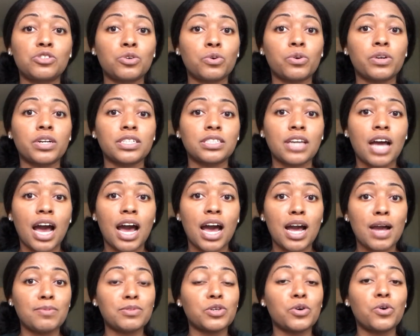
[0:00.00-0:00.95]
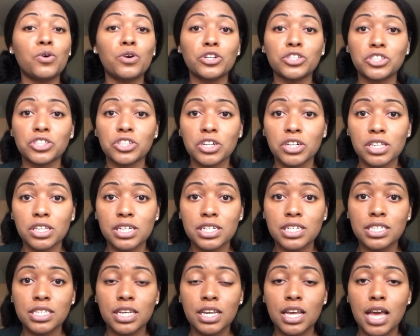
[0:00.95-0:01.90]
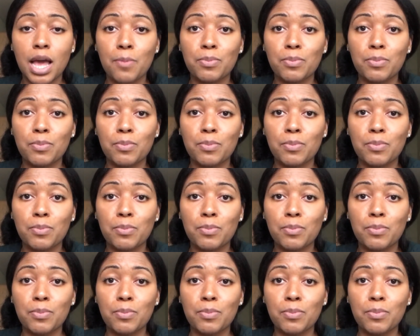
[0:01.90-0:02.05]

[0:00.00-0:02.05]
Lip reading: story times or Sugarless Tea